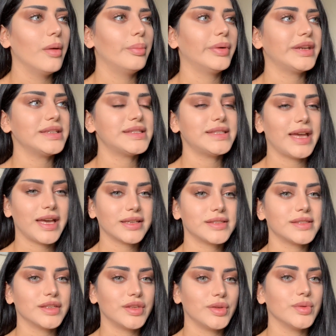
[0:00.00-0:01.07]
but it's the
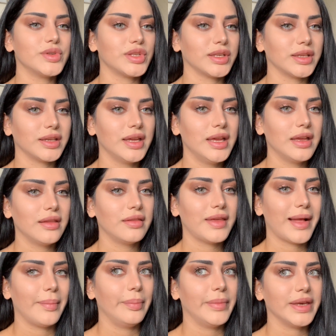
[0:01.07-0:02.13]
execution
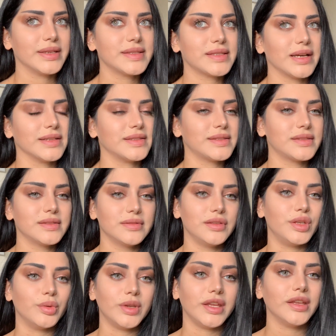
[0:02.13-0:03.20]
that makes us
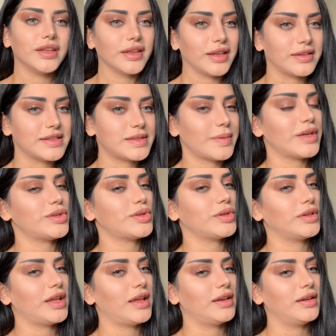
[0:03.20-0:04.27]
unique and
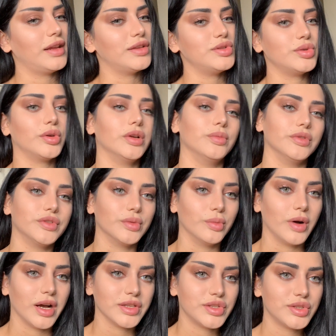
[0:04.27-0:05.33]
special and enjoyable to
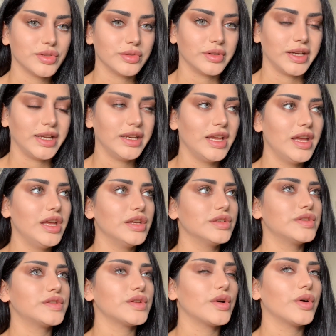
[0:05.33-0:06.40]
watch, right?
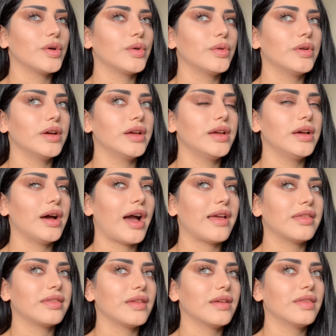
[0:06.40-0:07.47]
So I
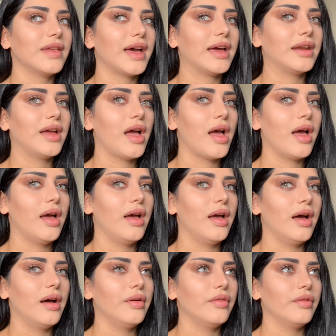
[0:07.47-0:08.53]
think that
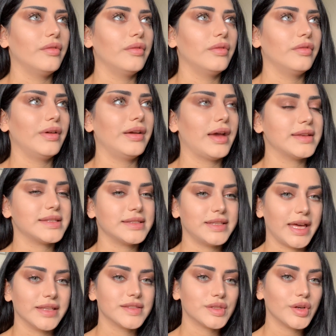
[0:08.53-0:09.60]
as a
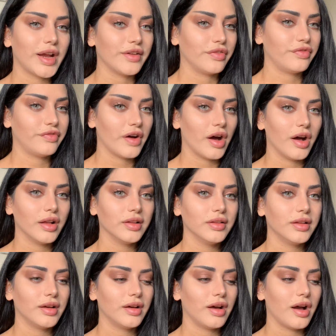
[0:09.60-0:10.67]
dancer, I
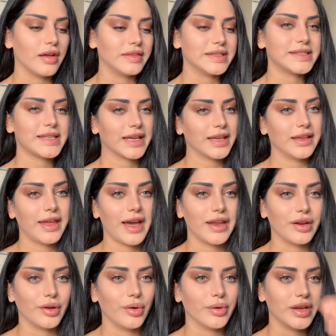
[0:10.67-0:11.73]
fall on the second
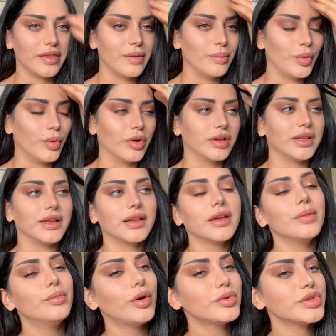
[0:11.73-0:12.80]
category, the more like
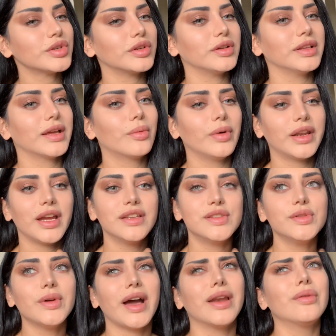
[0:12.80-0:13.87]
emotional. Like what I
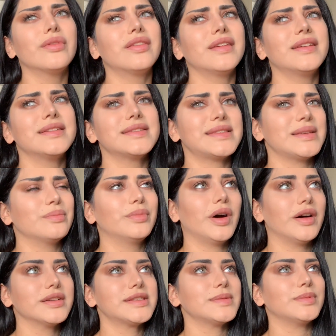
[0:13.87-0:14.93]
do, I don't think is
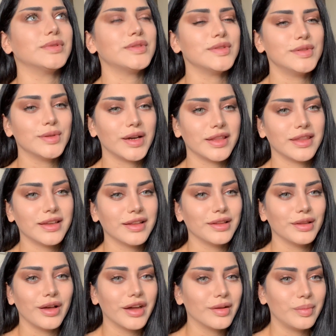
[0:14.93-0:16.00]
impossible to do. I think a
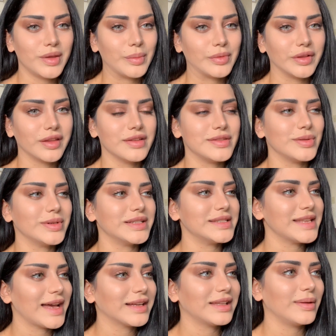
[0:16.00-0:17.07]
lot of people can do
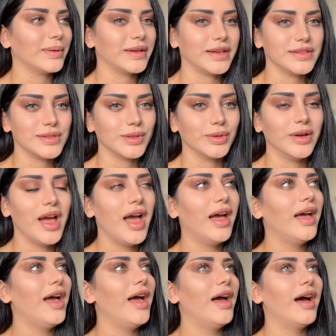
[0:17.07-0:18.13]
exactly what I do,
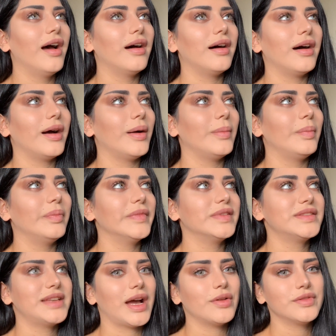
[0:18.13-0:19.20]

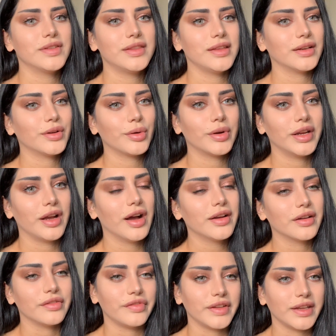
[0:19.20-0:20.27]
down to the
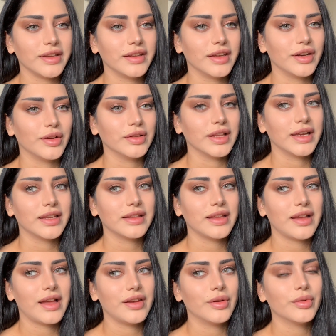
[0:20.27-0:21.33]
choreography, you know, like
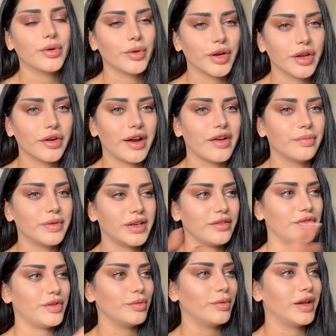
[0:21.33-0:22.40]
I don't choreograph, but
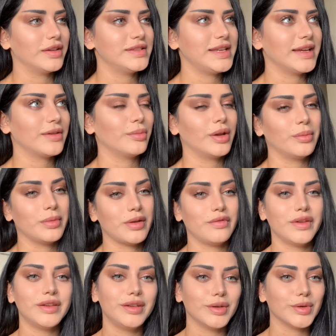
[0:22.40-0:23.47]
if you want to take one of my
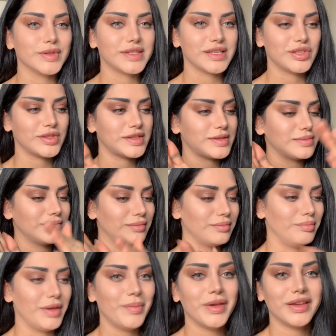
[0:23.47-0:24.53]
videos and just
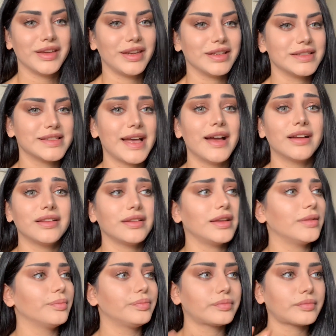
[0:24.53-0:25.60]
mimic it exactly,